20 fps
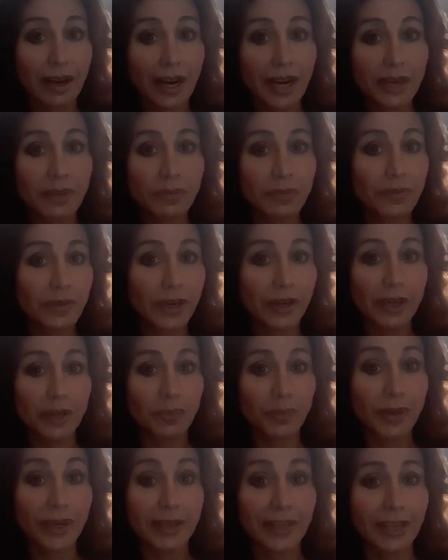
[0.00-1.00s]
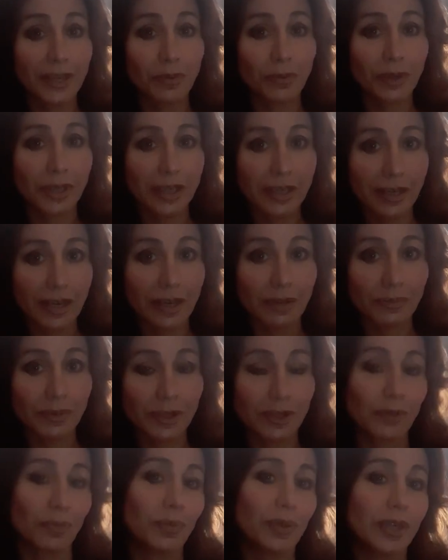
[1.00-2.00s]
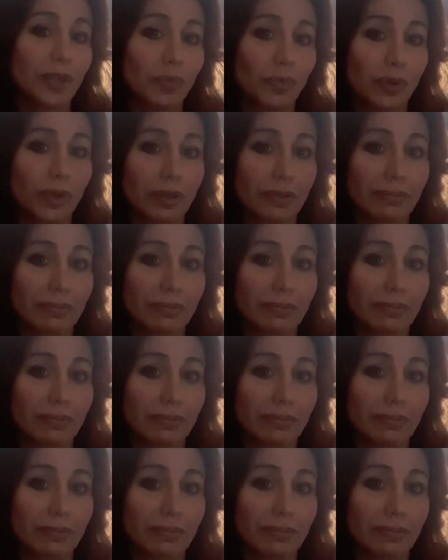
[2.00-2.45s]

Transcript: I'm very picky when it comes to people.